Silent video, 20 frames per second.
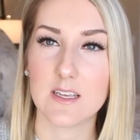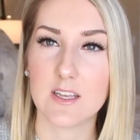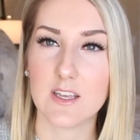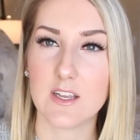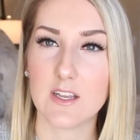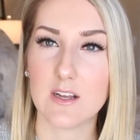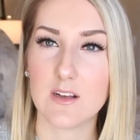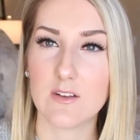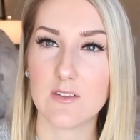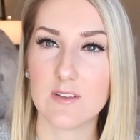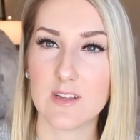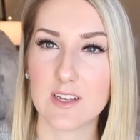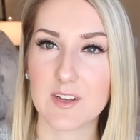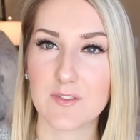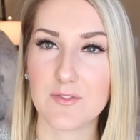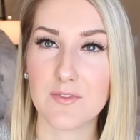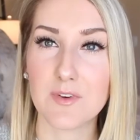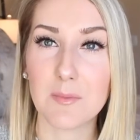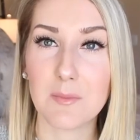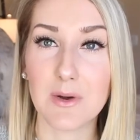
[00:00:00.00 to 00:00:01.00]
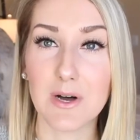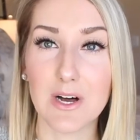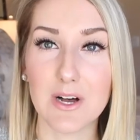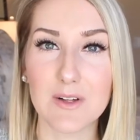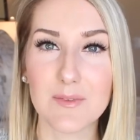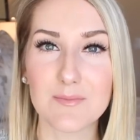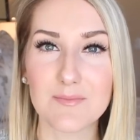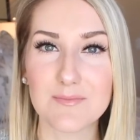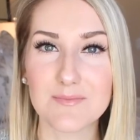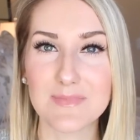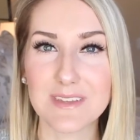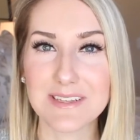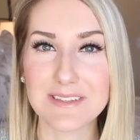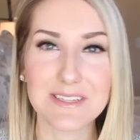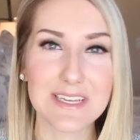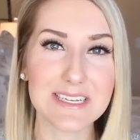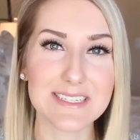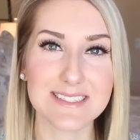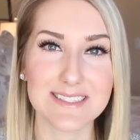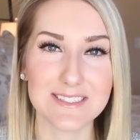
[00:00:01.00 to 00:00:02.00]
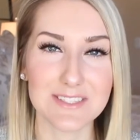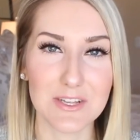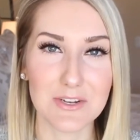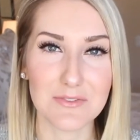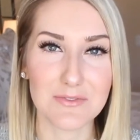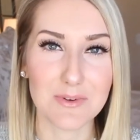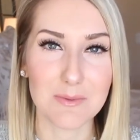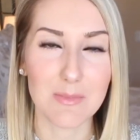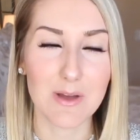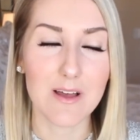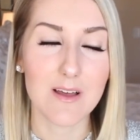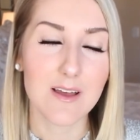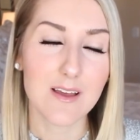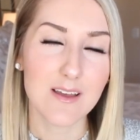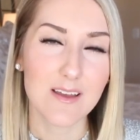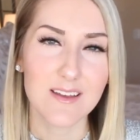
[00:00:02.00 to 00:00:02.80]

you know, like a football, like laces on a football.